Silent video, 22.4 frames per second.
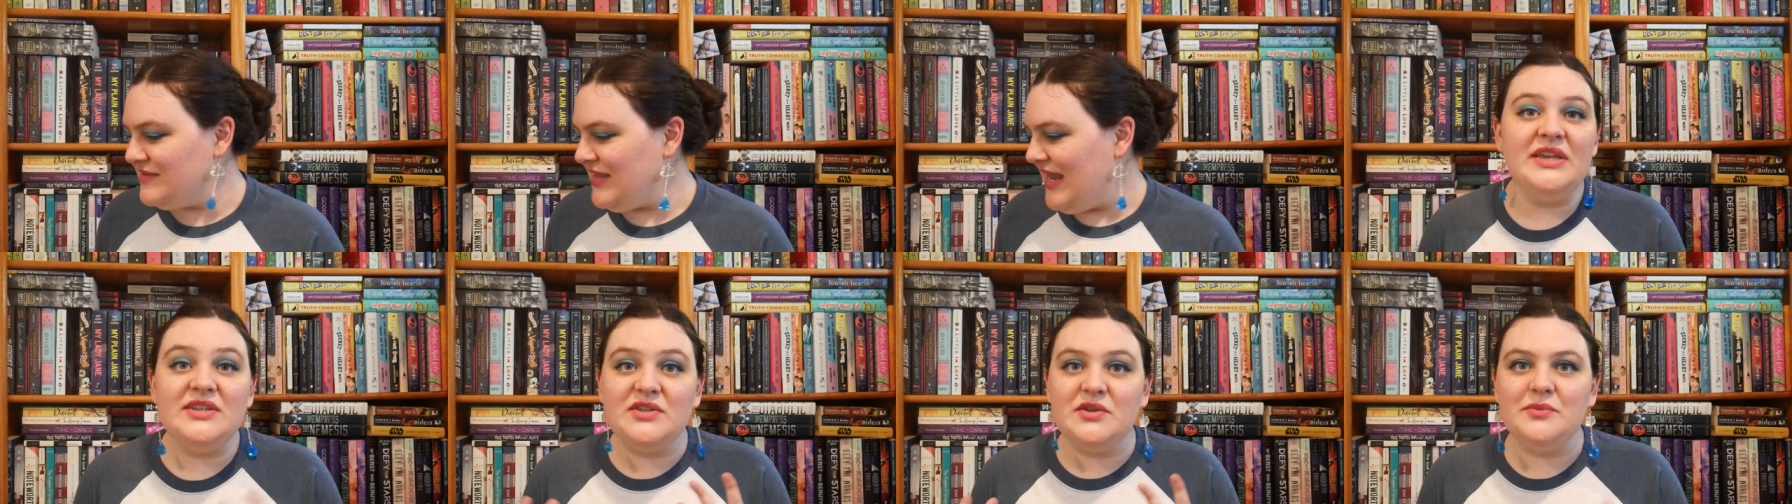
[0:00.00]

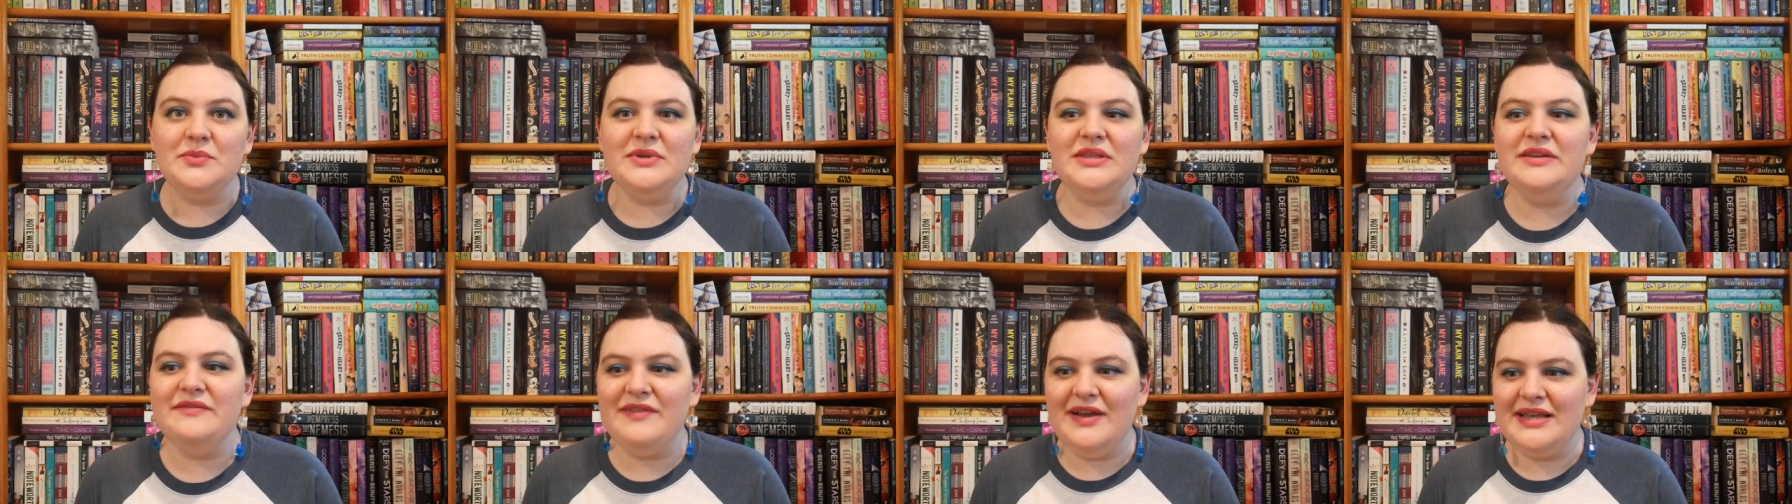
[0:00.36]
And there's a
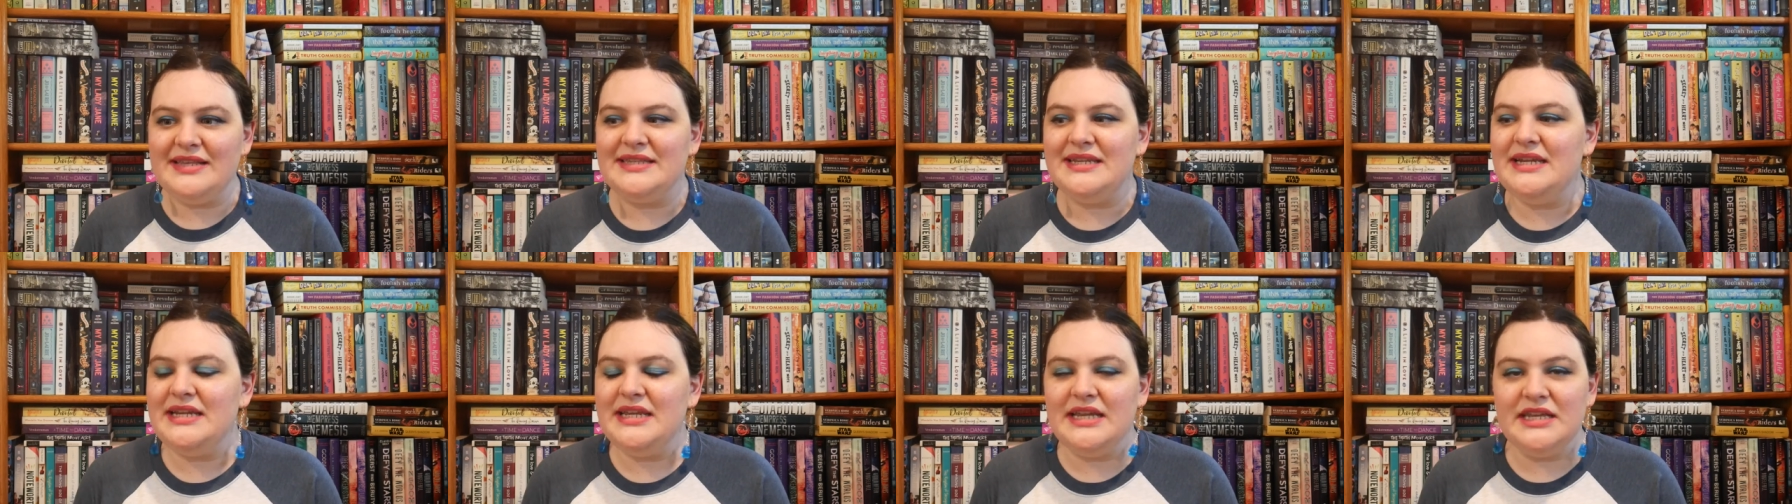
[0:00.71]
really
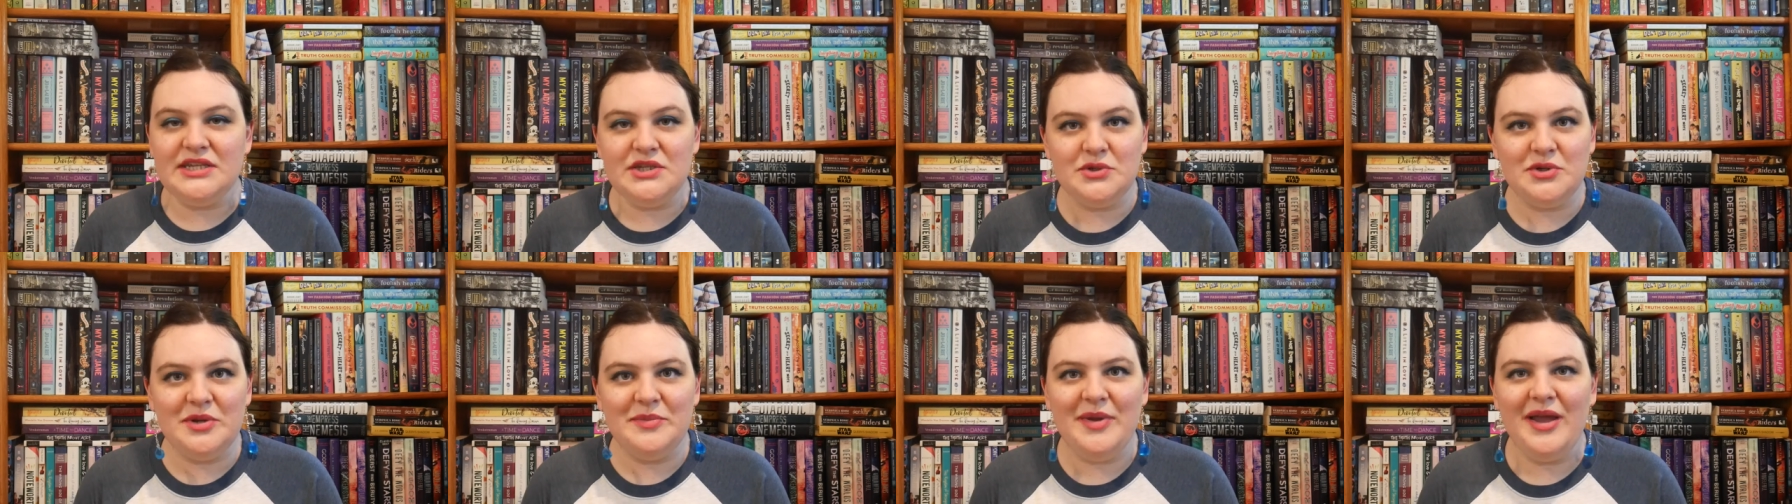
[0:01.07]
fascinating
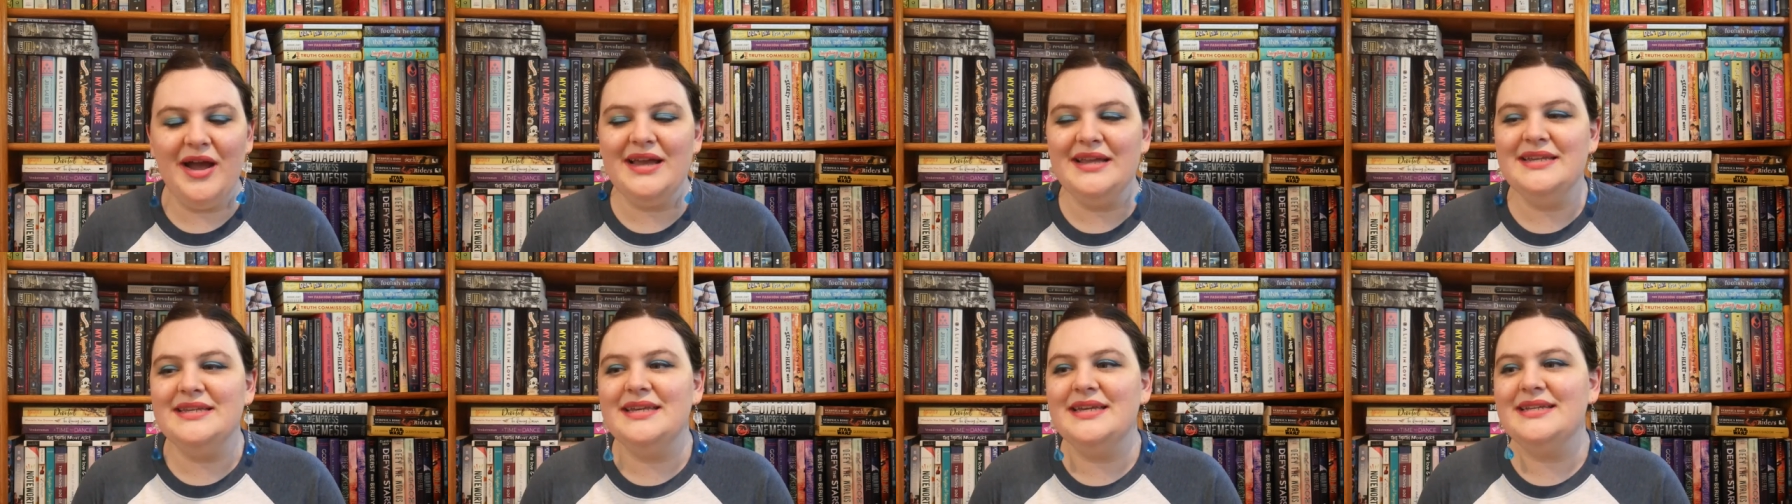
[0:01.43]
history
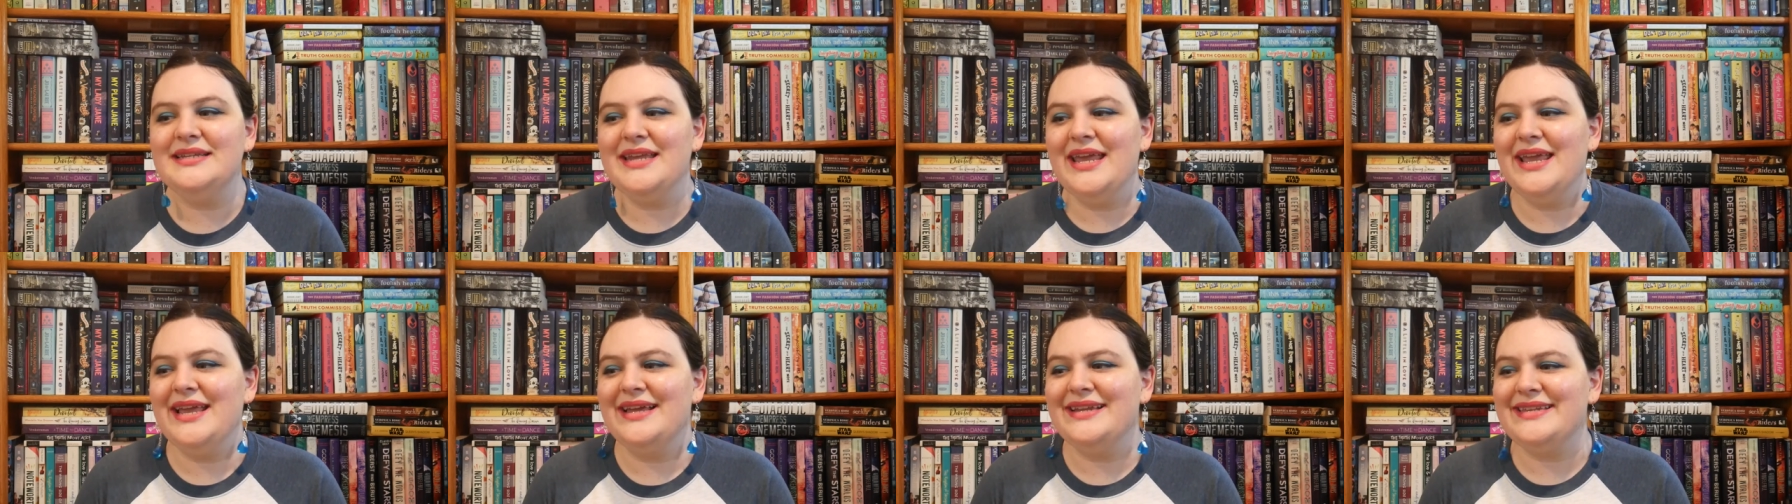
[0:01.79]
behind it,
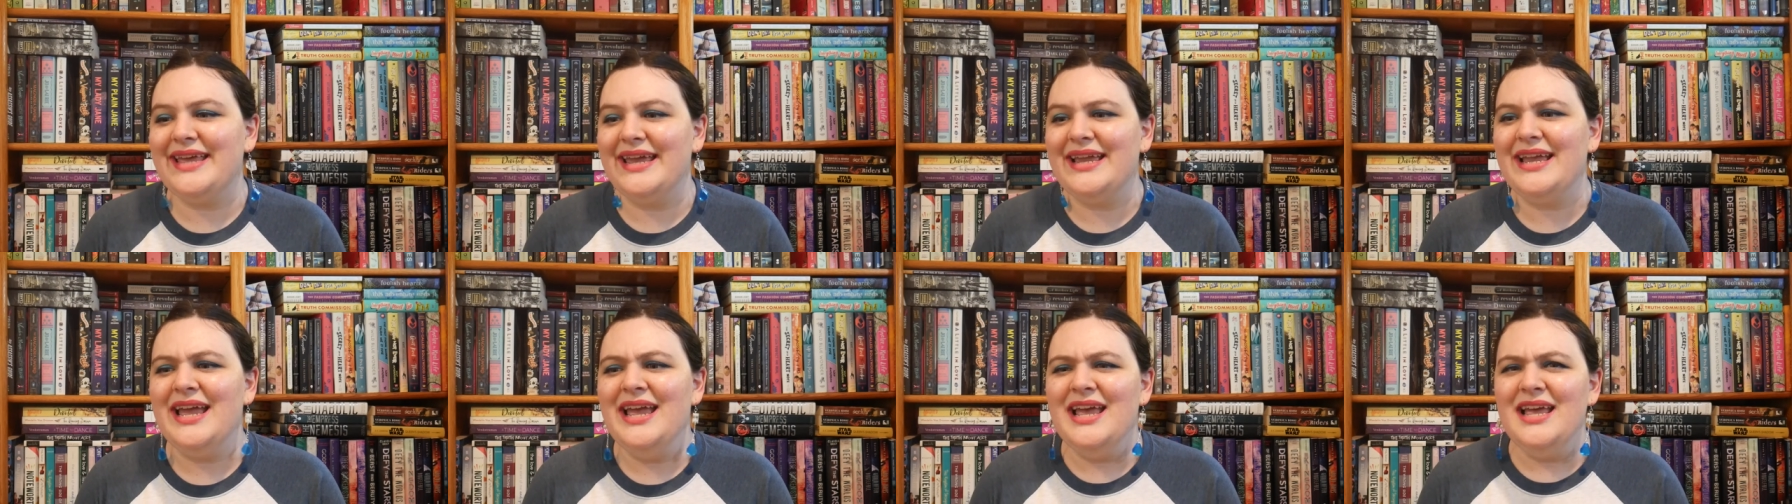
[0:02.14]
and
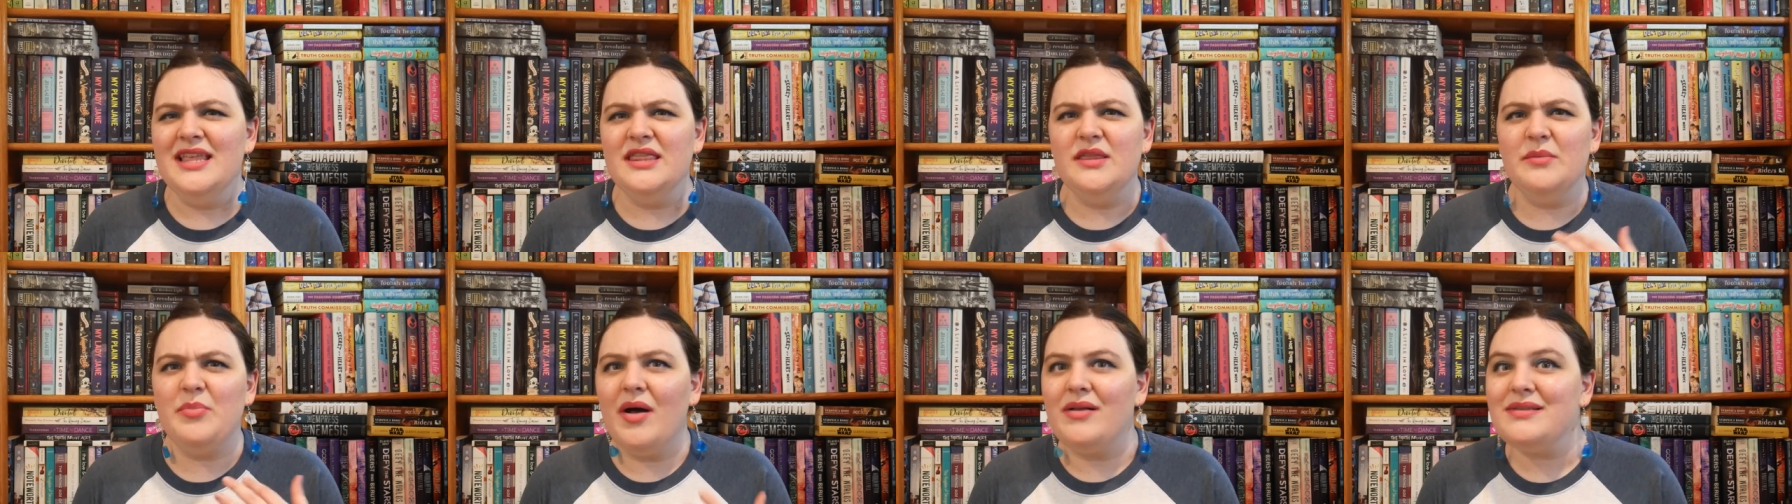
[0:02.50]
like
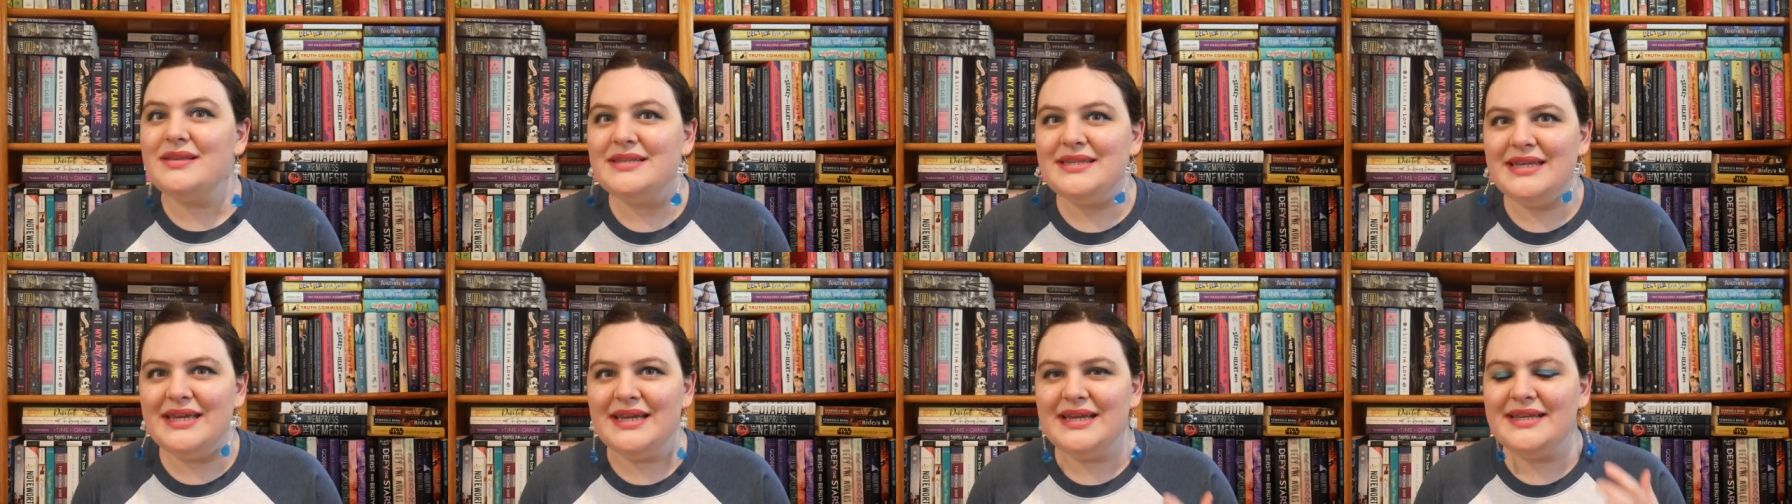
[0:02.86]
the
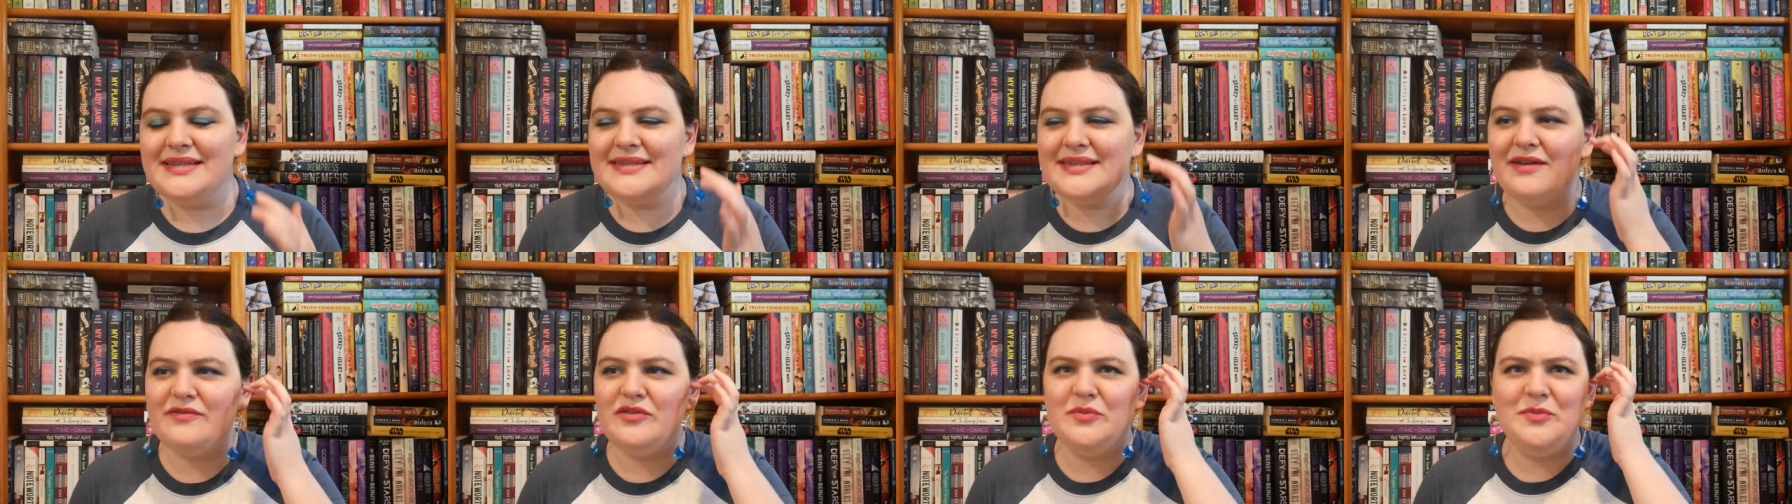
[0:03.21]
politics
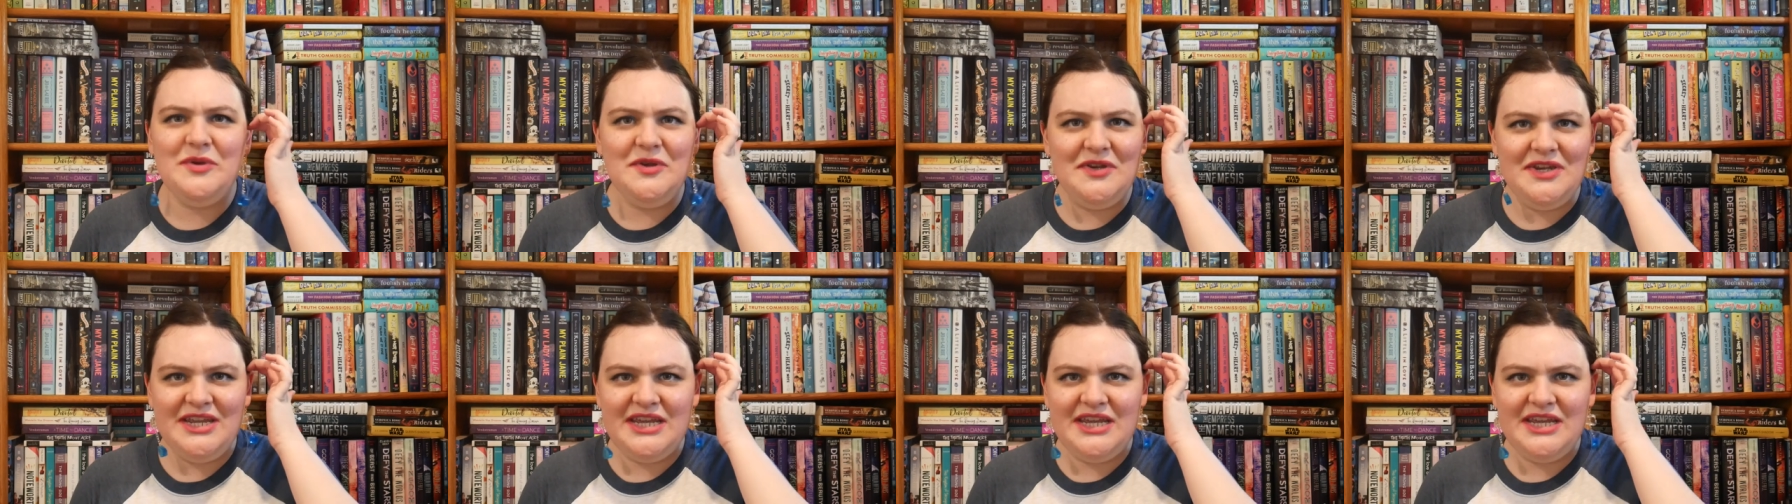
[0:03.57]
of the beauty